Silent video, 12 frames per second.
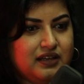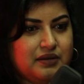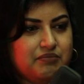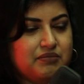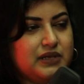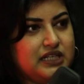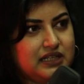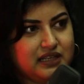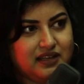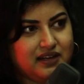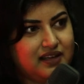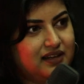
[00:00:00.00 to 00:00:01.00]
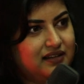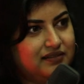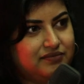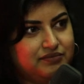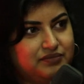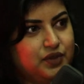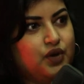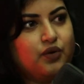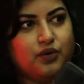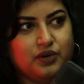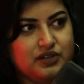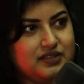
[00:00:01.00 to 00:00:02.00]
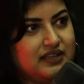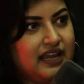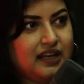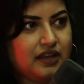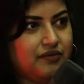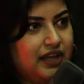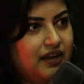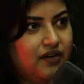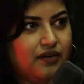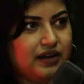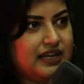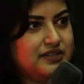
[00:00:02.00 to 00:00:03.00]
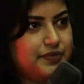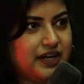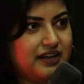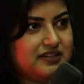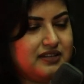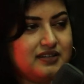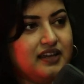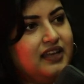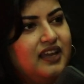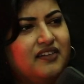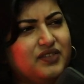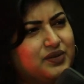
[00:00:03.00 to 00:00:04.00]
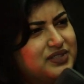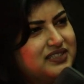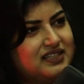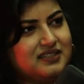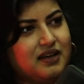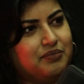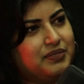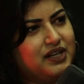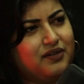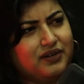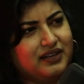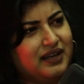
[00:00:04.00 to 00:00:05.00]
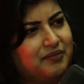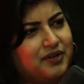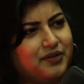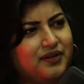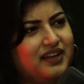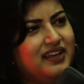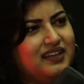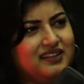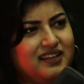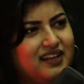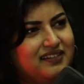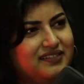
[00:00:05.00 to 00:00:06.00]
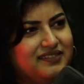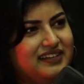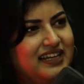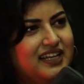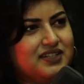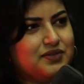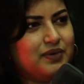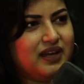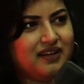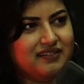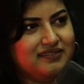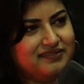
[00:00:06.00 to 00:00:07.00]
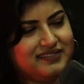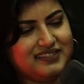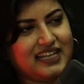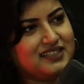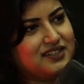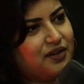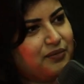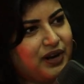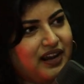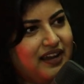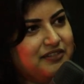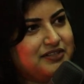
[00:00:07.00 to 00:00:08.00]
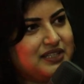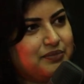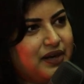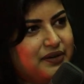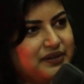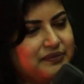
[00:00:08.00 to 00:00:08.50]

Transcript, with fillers: material goals anyway or aspirations. I gave those things up a long time ago. I hit that age where that's not what life is about.